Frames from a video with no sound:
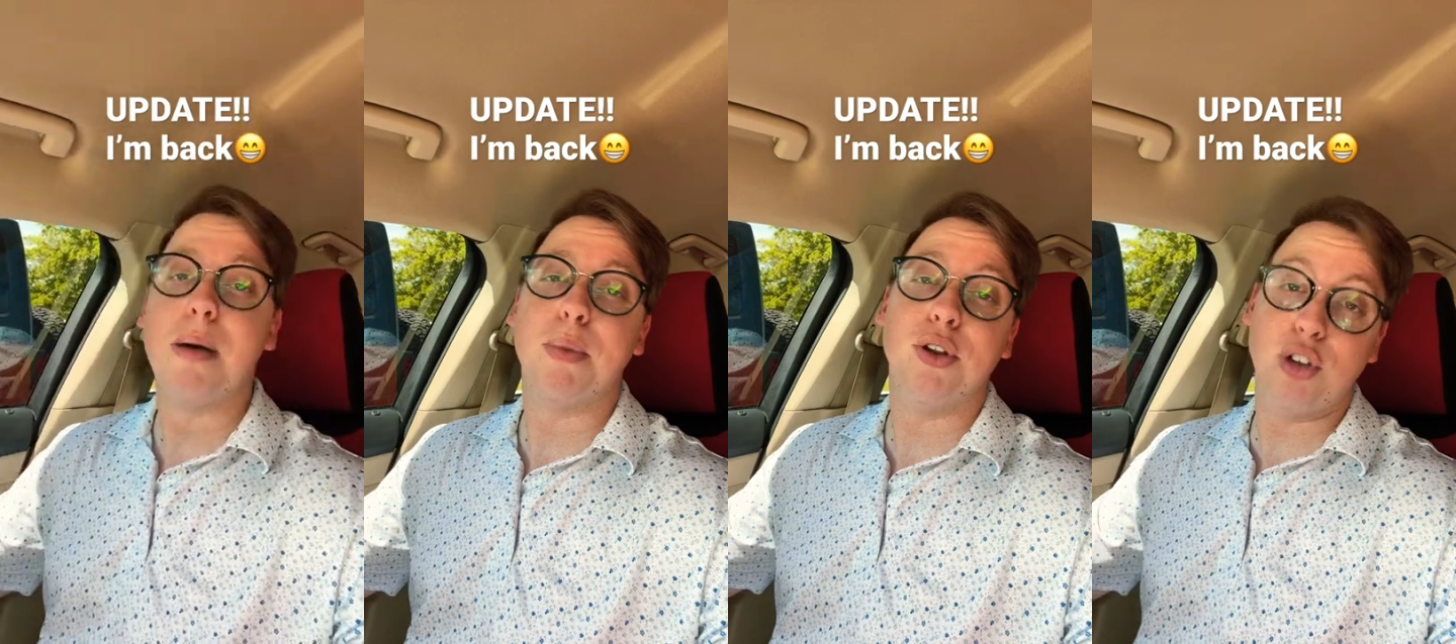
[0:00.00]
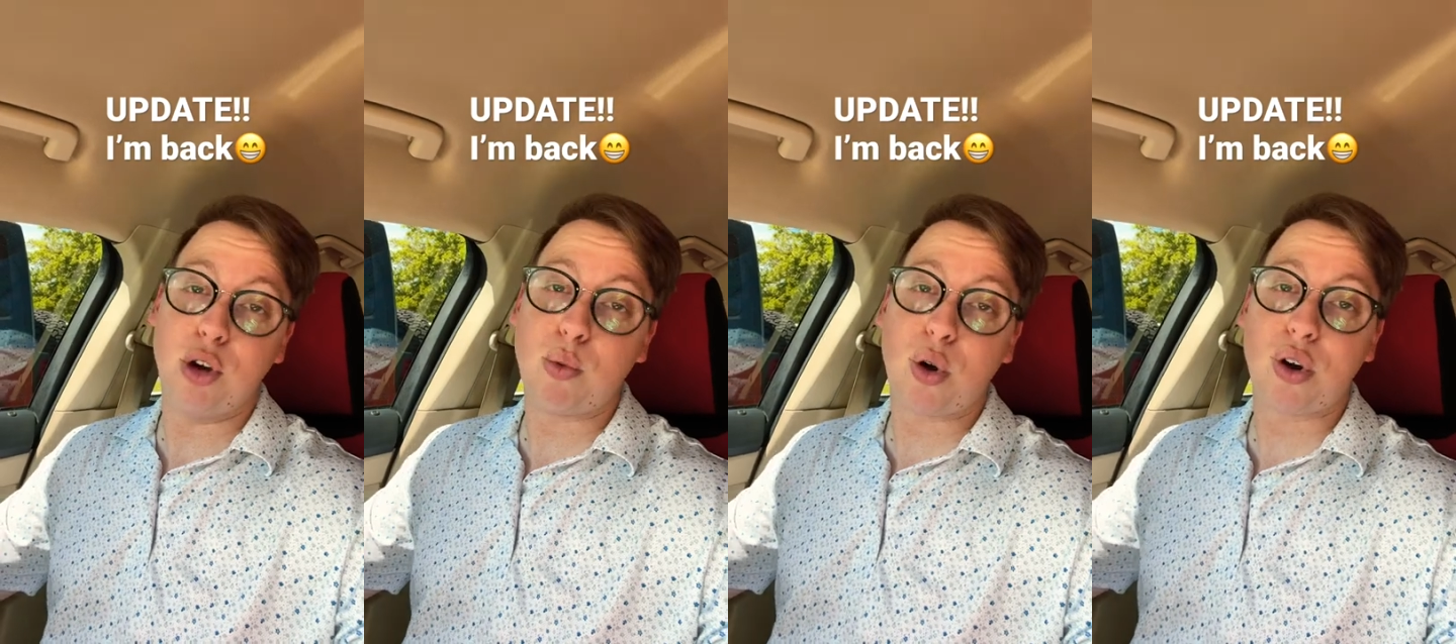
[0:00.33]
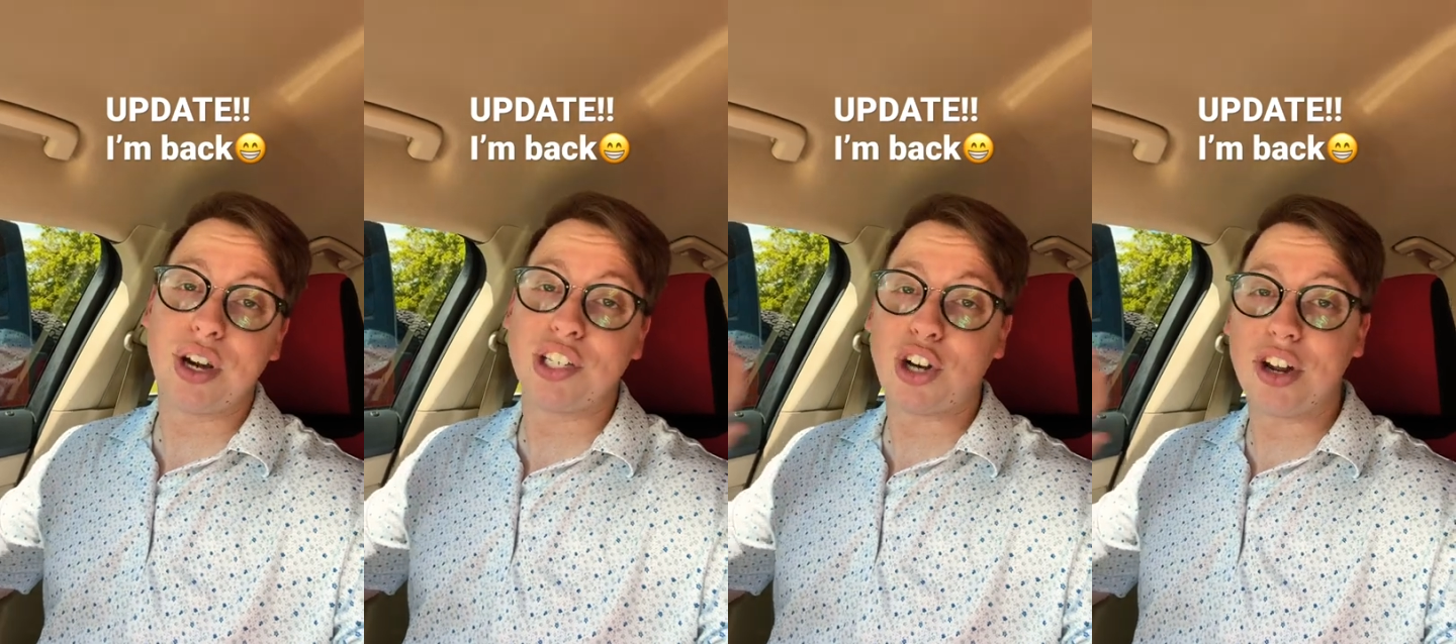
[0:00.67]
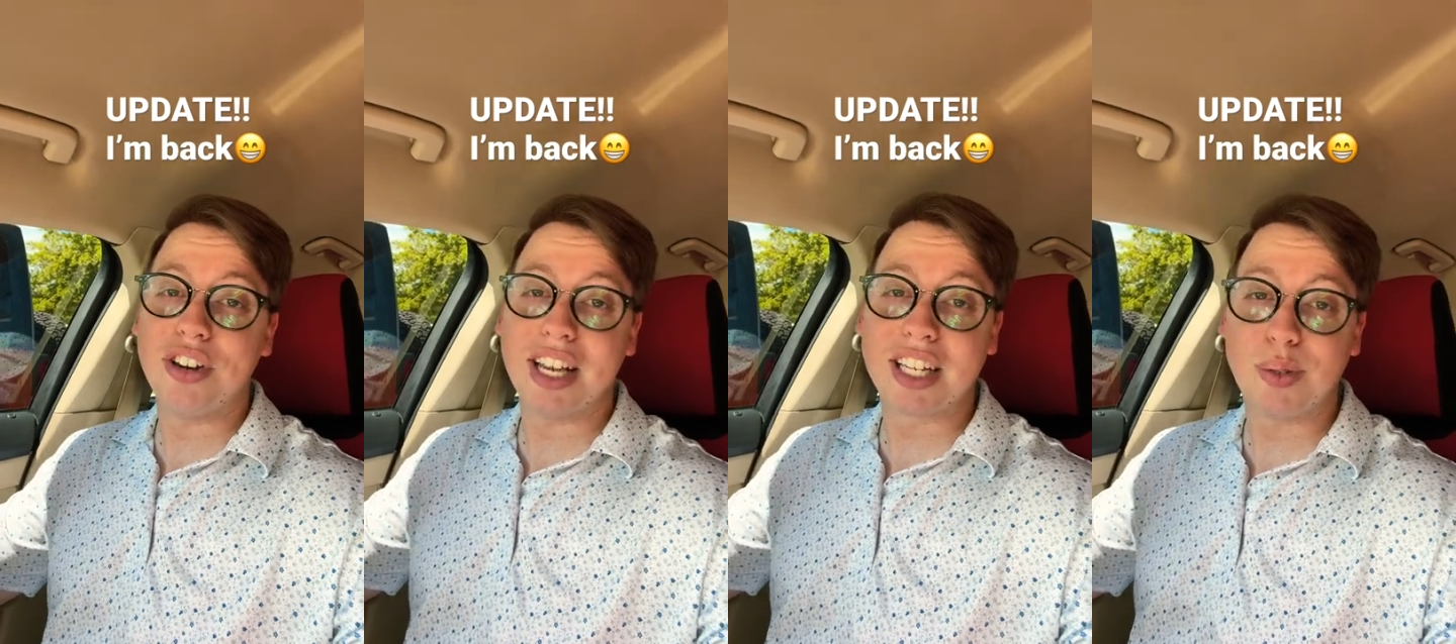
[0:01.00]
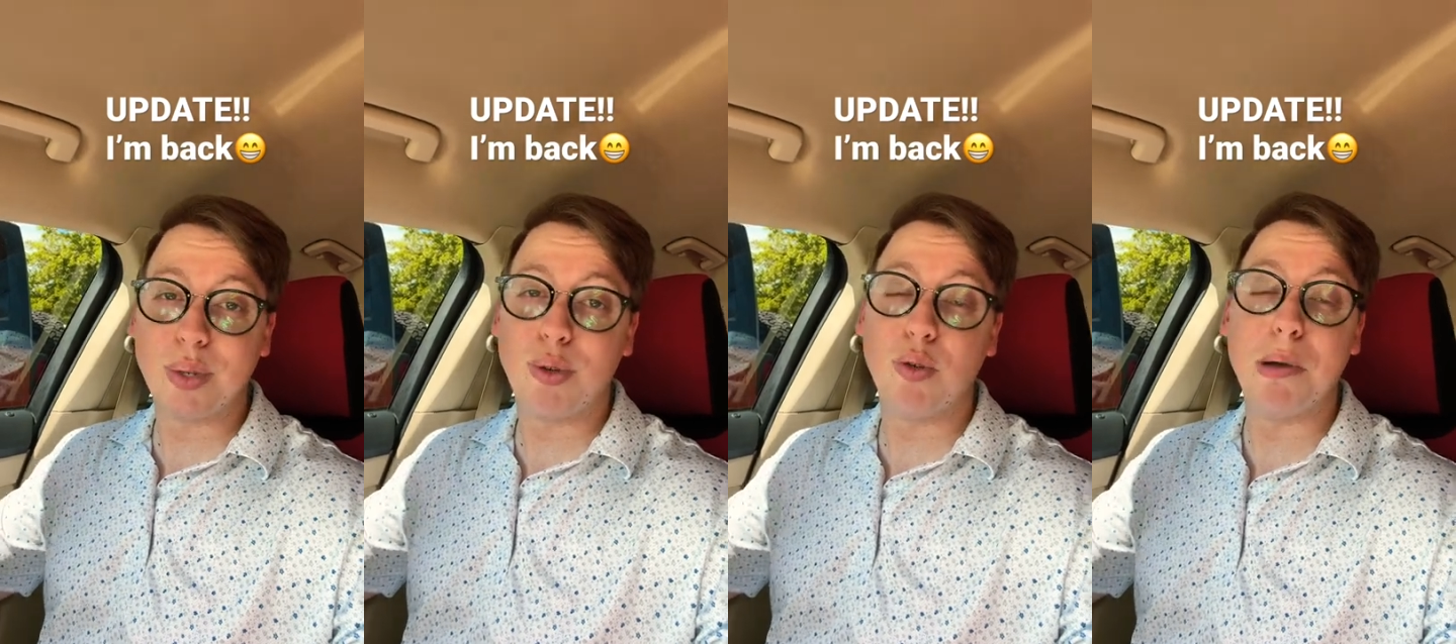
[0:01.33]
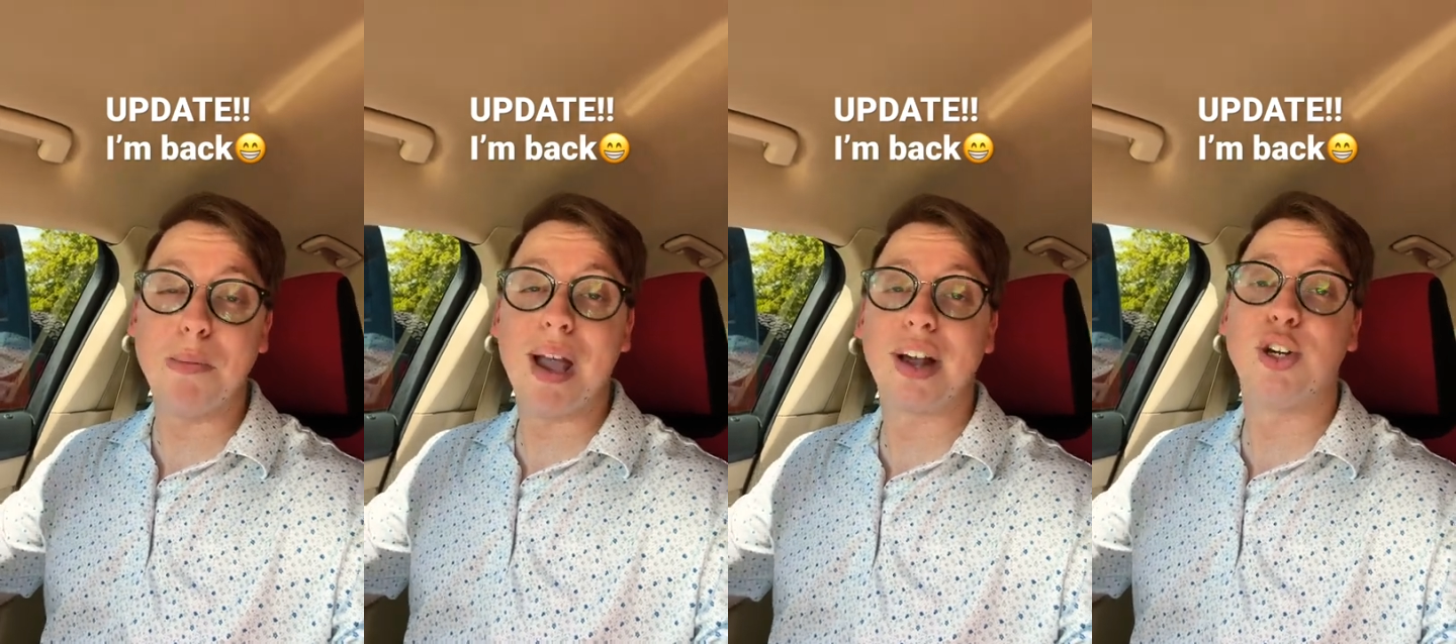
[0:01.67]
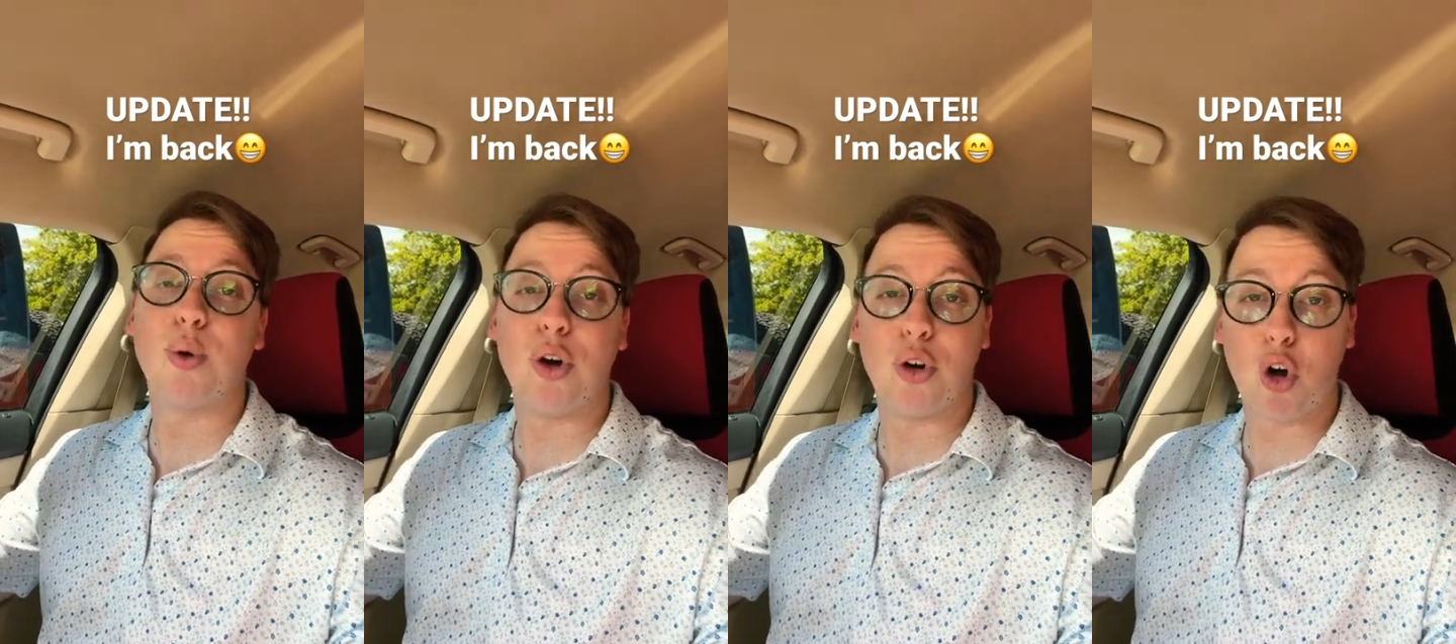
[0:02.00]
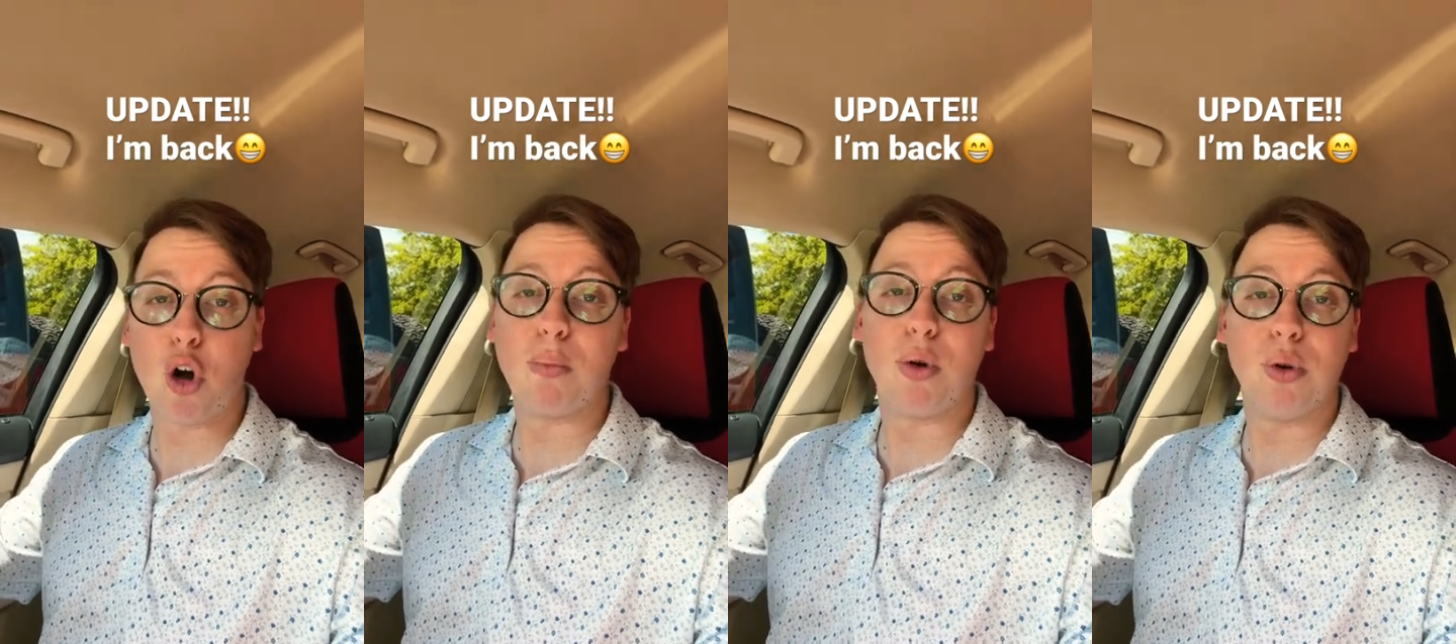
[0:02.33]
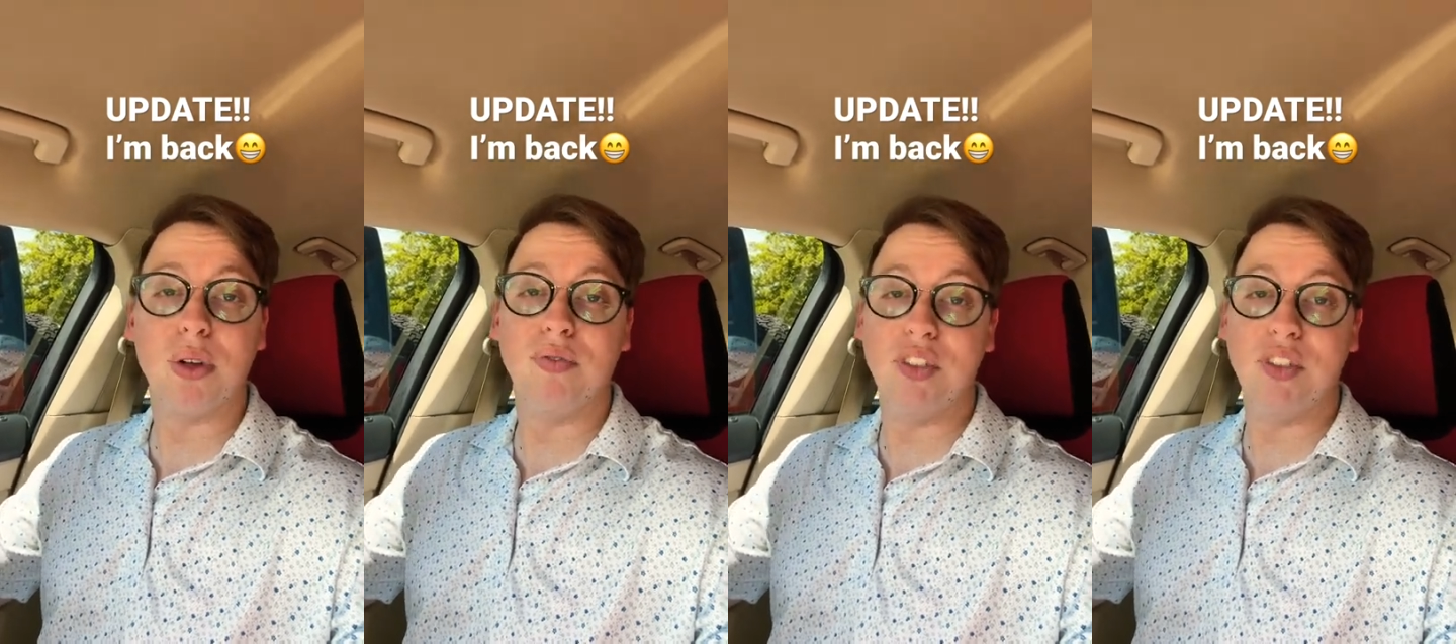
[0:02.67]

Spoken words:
but don't worry, starting next week, we'll be back to our normal